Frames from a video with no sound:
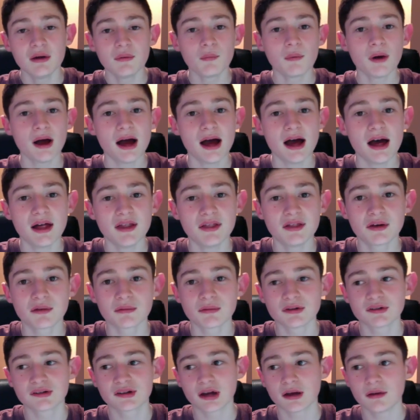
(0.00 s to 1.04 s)
where
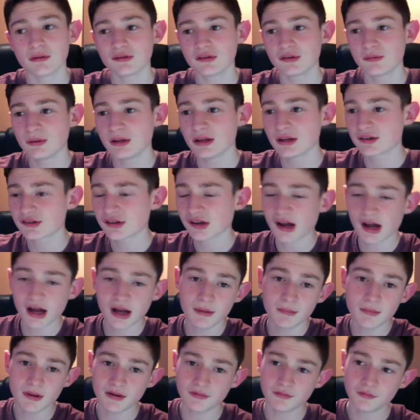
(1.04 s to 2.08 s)
there is going to be a
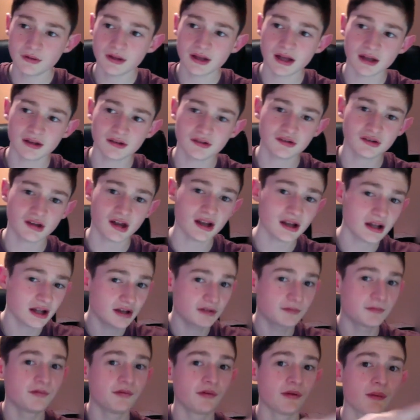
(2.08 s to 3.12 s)
time, and if we get ten
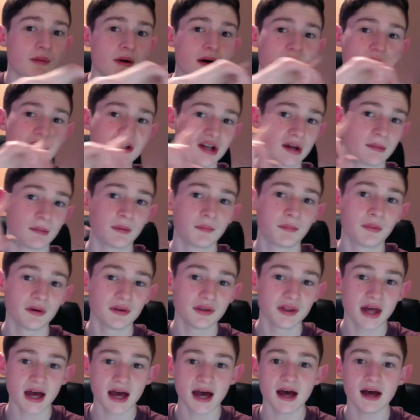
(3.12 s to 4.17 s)
likes before whatever time I
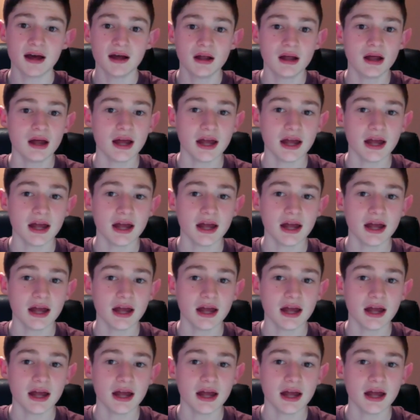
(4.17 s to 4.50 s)
put there,